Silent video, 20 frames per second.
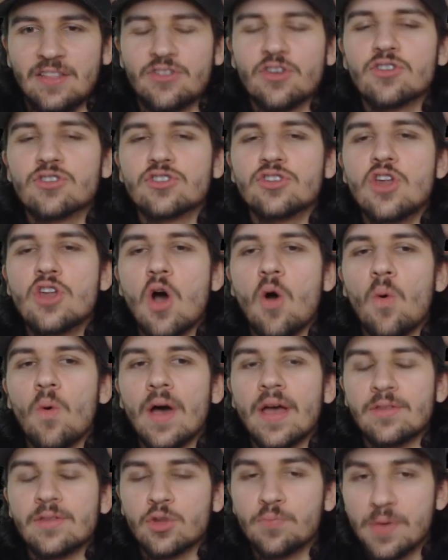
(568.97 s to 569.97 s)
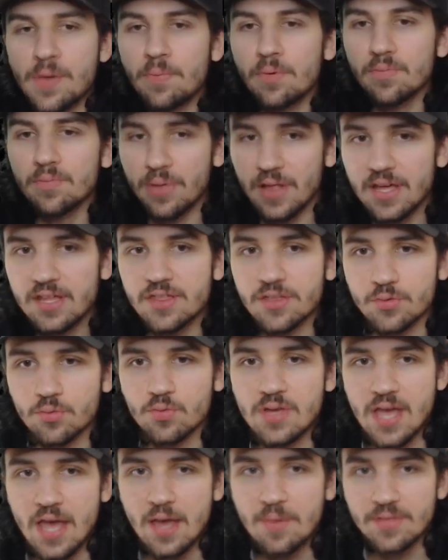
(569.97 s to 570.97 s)
There's no way. Do people play
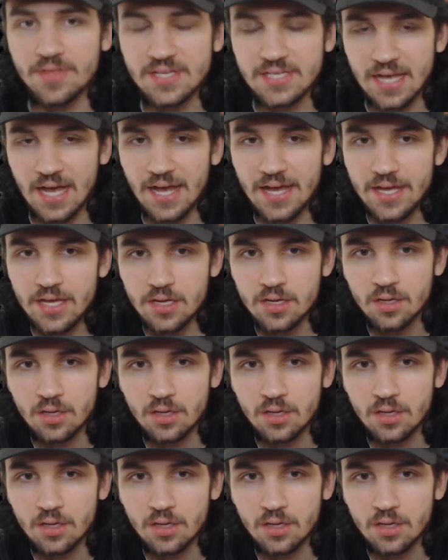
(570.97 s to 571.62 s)
3M at this high?